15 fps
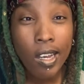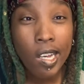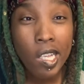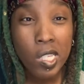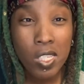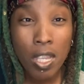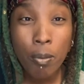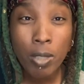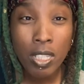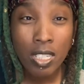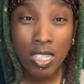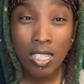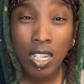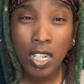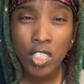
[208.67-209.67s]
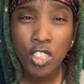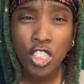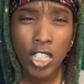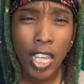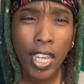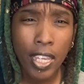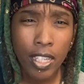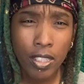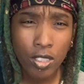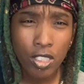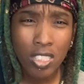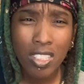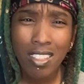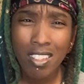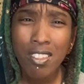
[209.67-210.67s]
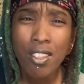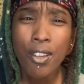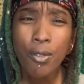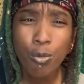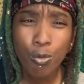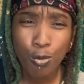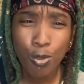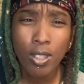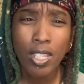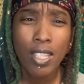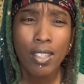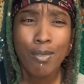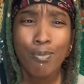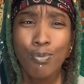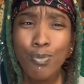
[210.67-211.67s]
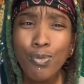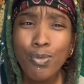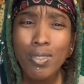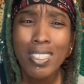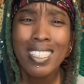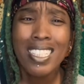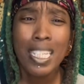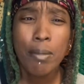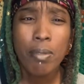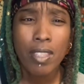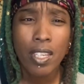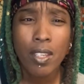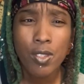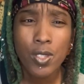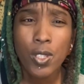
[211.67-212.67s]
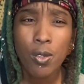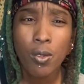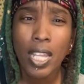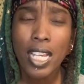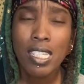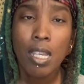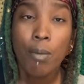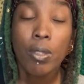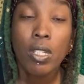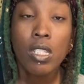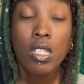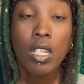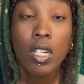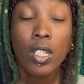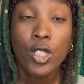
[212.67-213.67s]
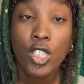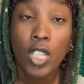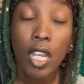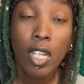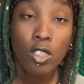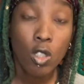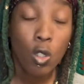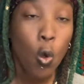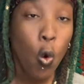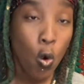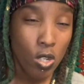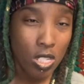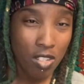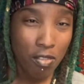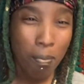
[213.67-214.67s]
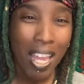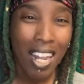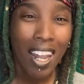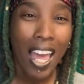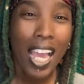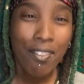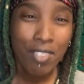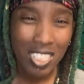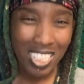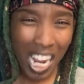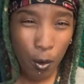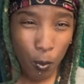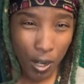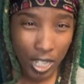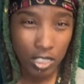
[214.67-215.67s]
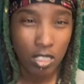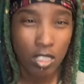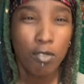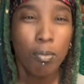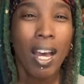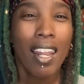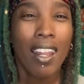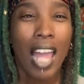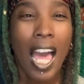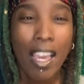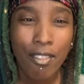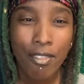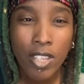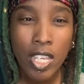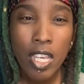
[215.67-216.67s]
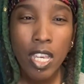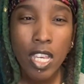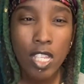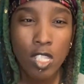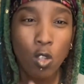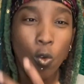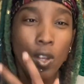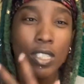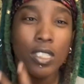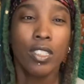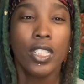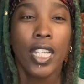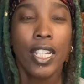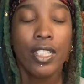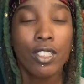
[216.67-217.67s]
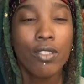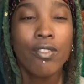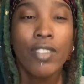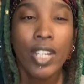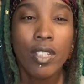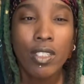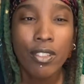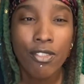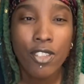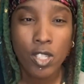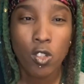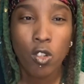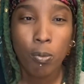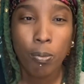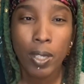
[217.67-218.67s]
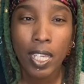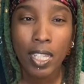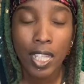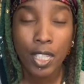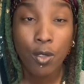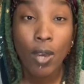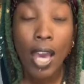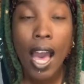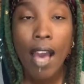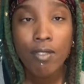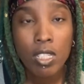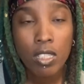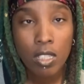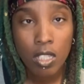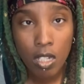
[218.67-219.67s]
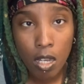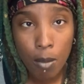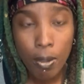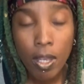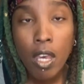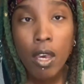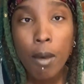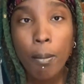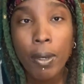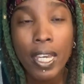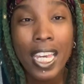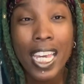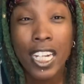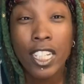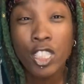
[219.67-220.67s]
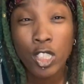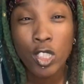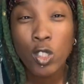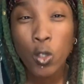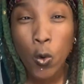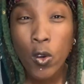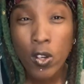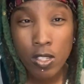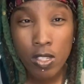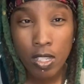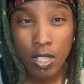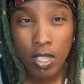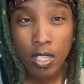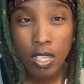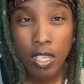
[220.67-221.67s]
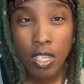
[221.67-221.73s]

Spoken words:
something that's going to change. These are really deep things too. Like something that's going to change the course of my life, the direction of my life is going to change your very physical being. Like you have to get up, put energy towards it,